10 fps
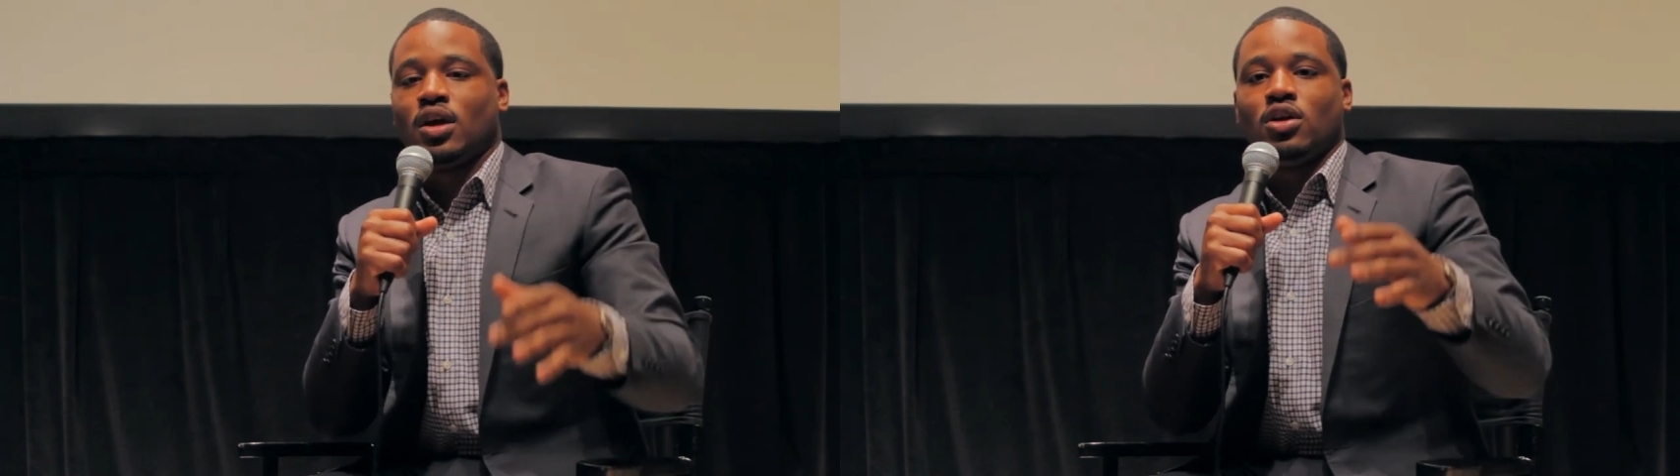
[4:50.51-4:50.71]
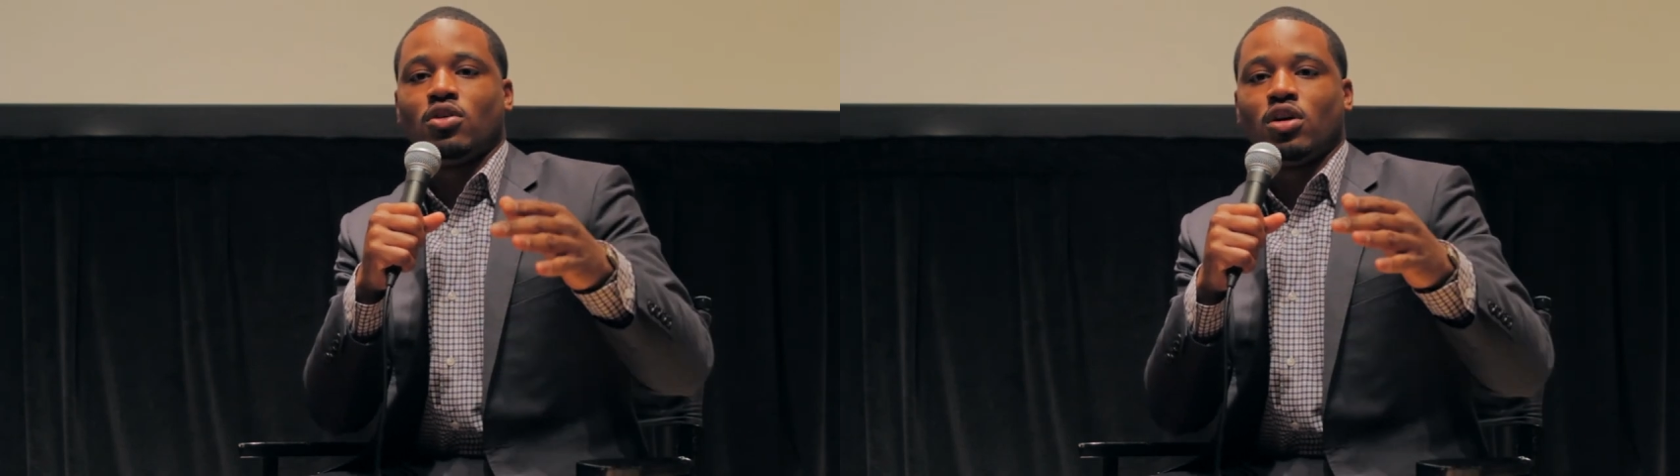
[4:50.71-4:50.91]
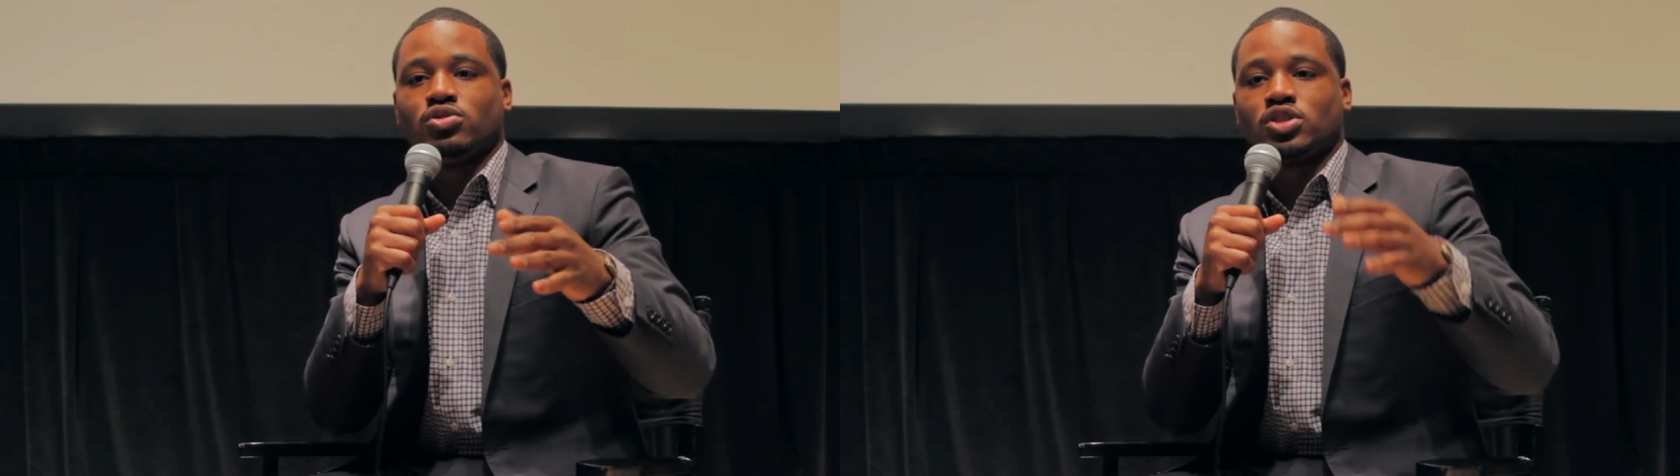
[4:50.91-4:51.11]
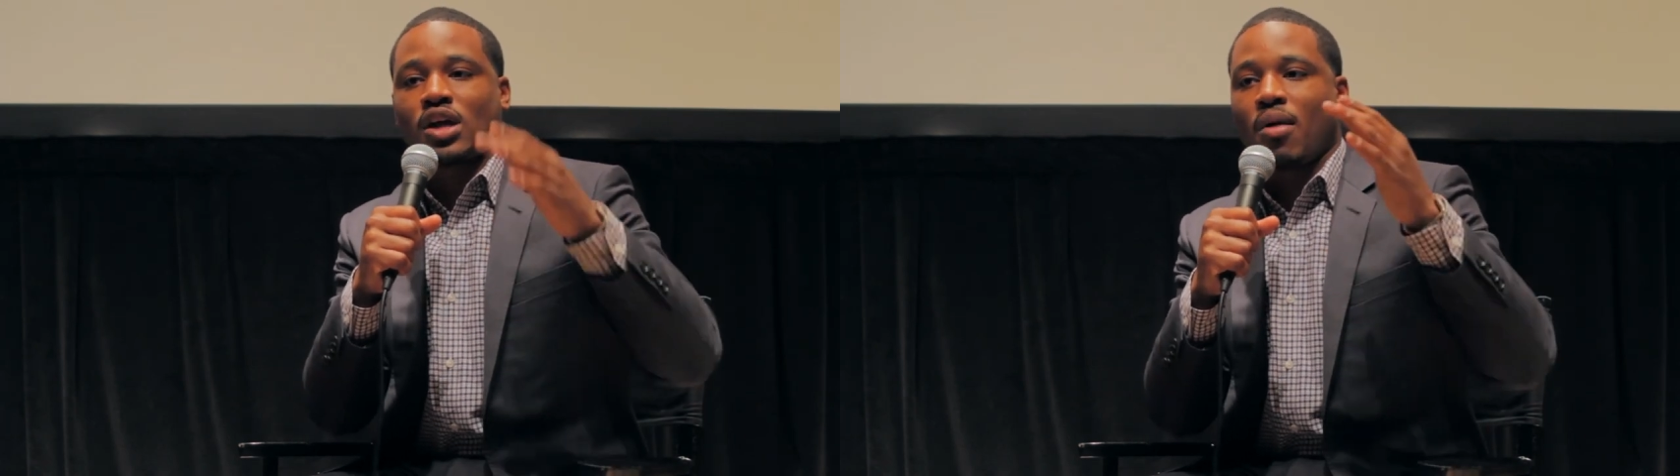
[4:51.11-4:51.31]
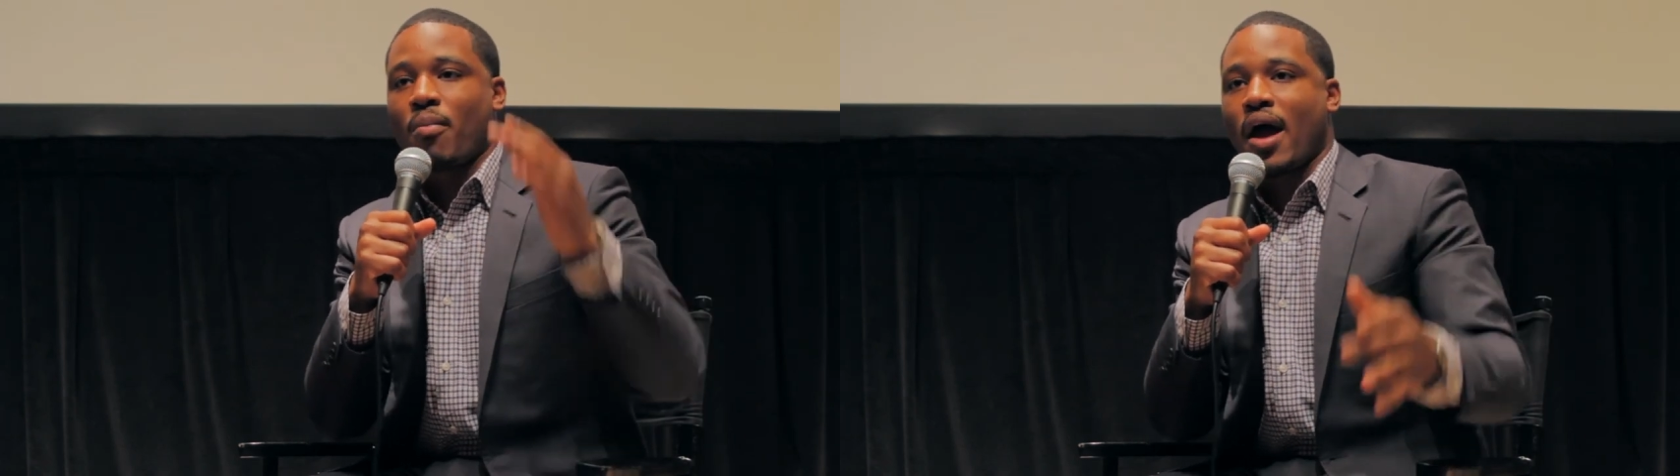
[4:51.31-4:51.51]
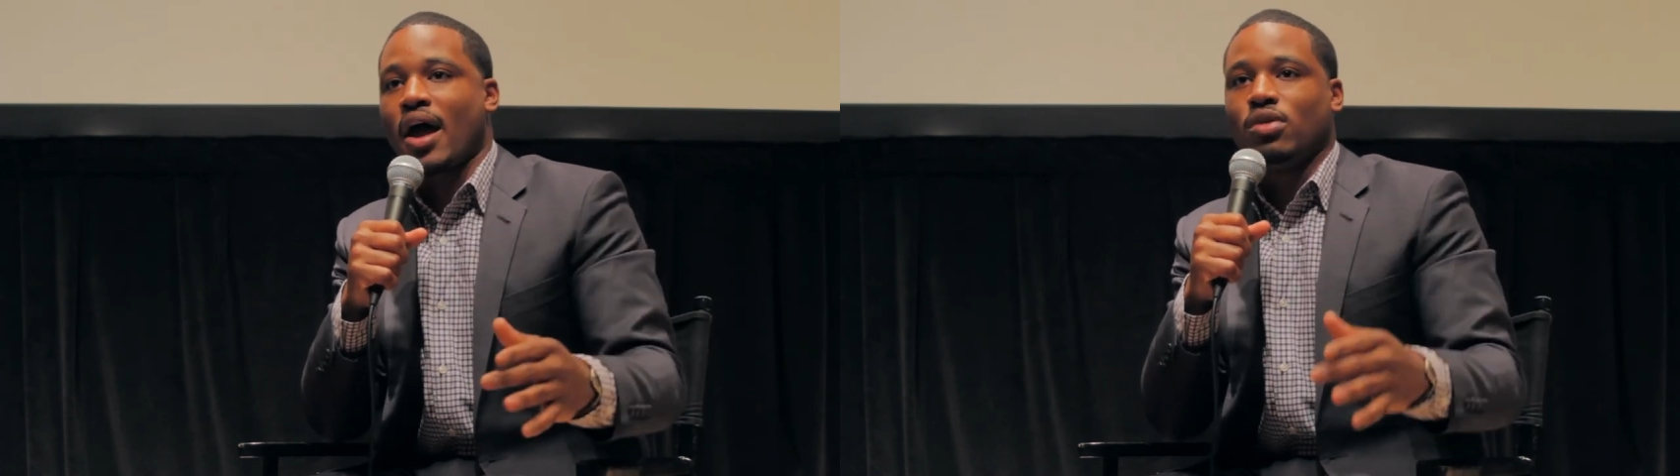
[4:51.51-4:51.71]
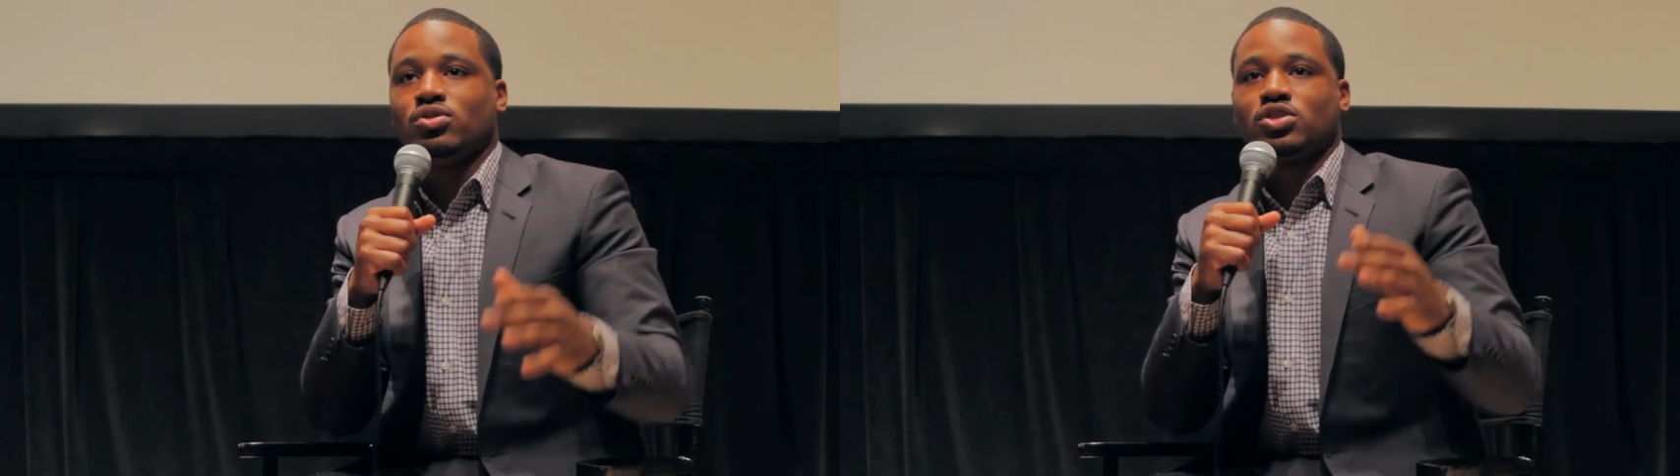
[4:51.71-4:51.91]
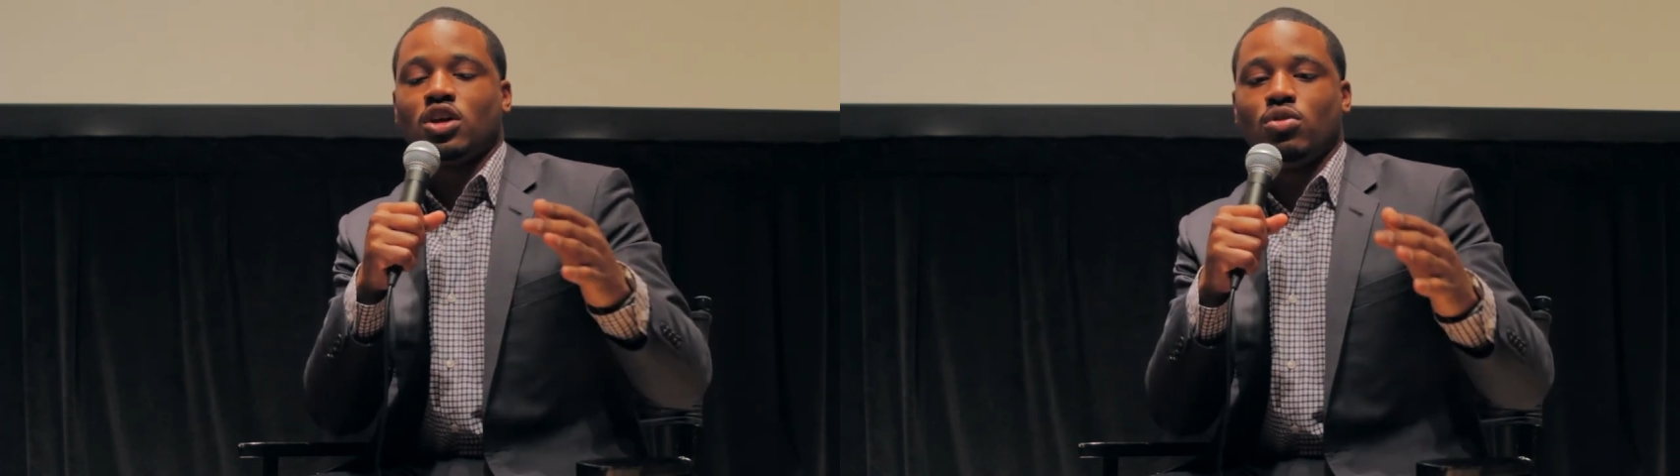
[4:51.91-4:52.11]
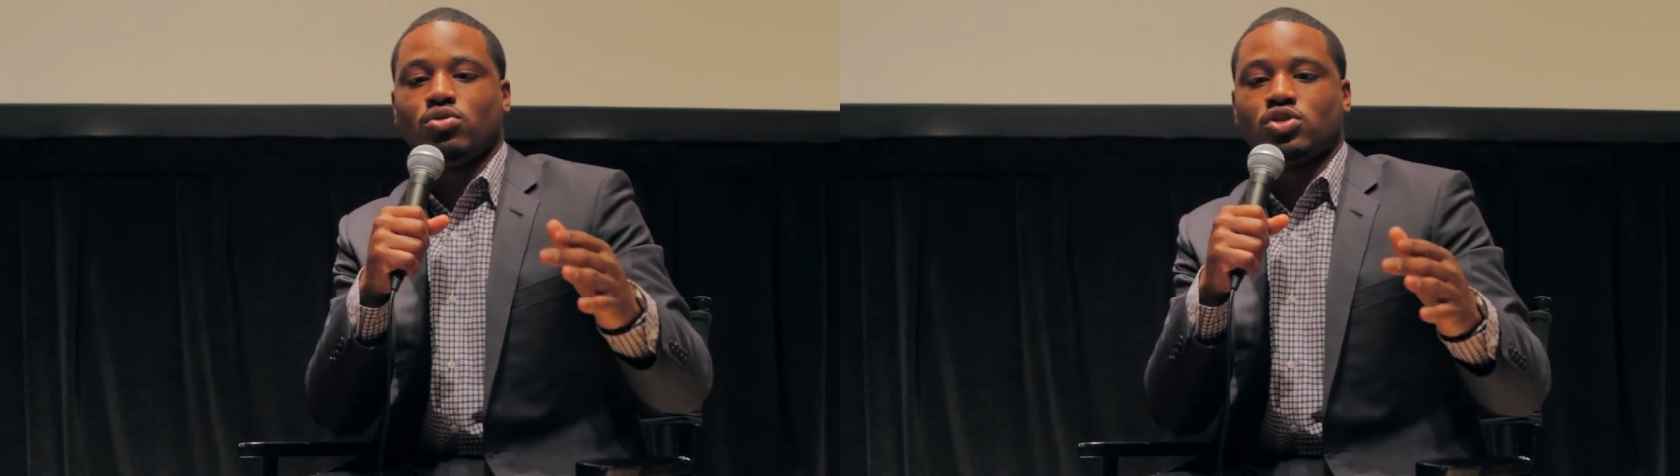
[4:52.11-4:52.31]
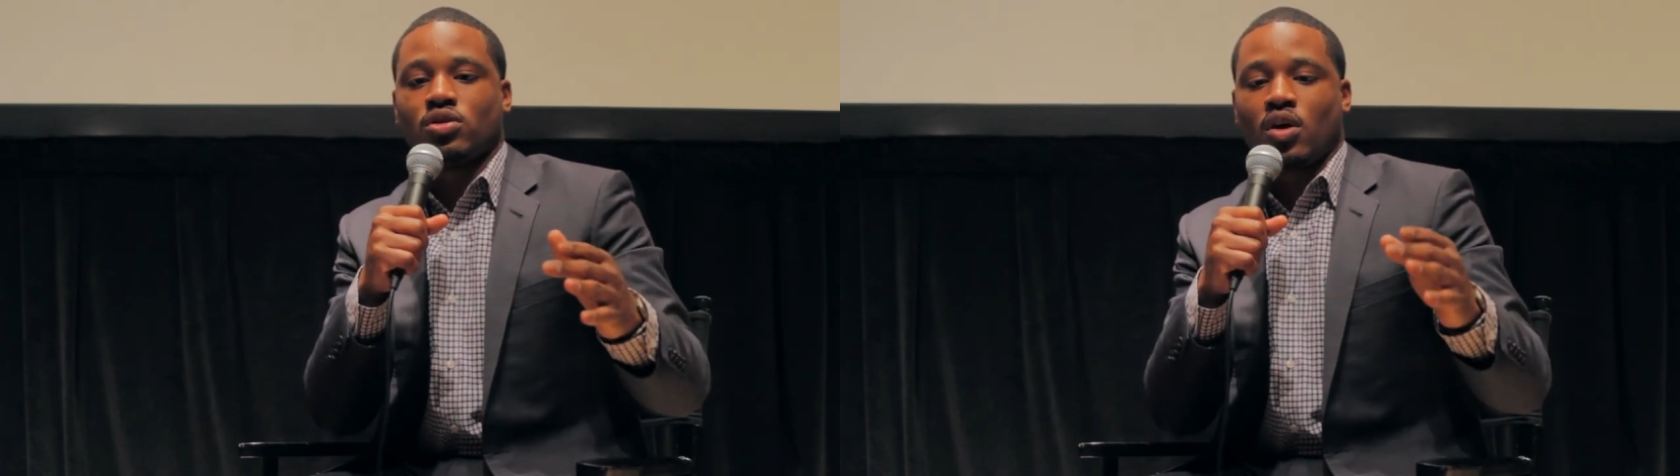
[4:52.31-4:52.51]
You know, he was a scumbag. He was he
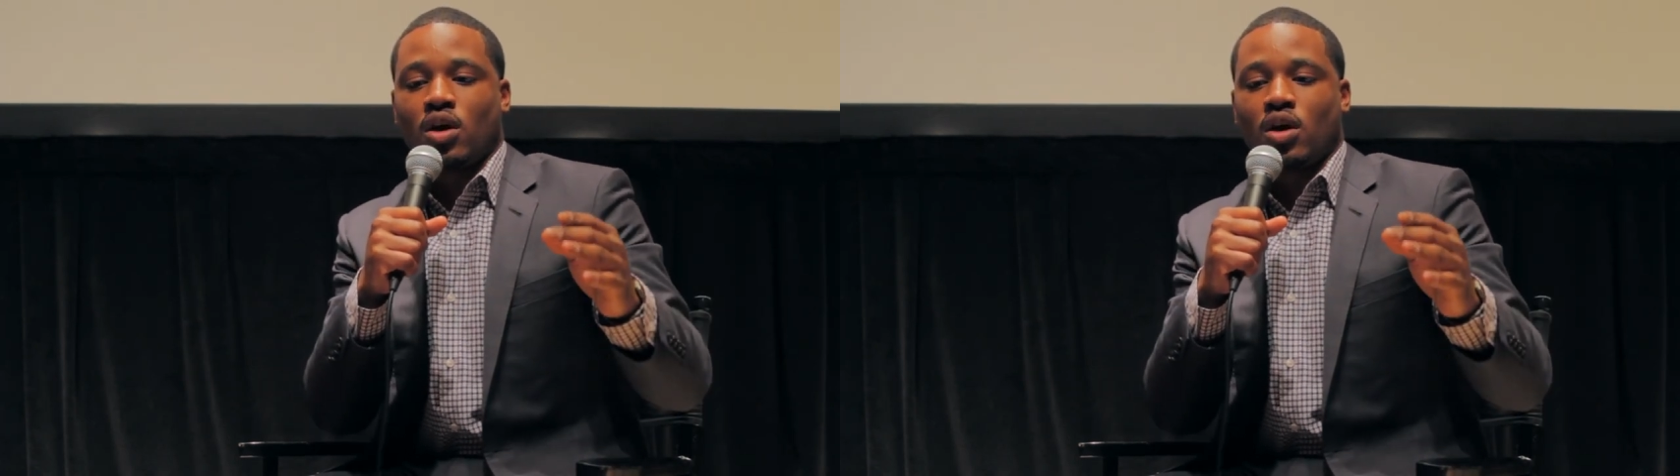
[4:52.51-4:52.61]
was